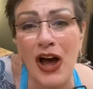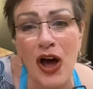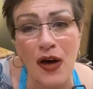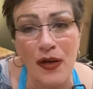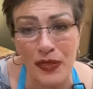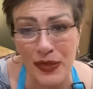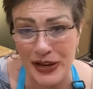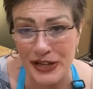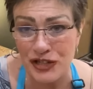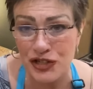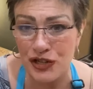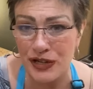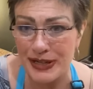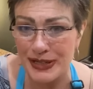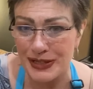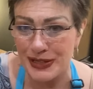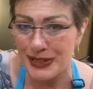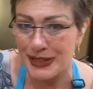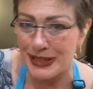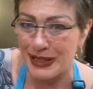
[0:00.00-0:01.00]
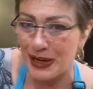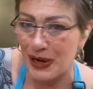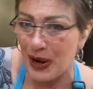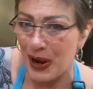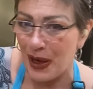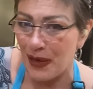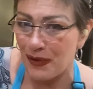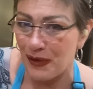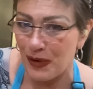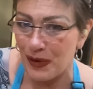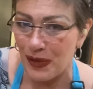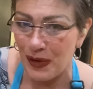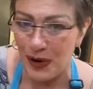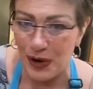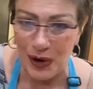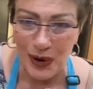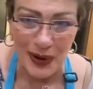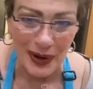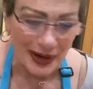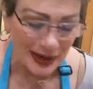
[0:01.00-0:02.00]
all these cheeses together,
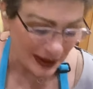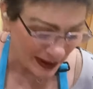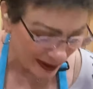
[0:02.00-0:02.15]
they're good.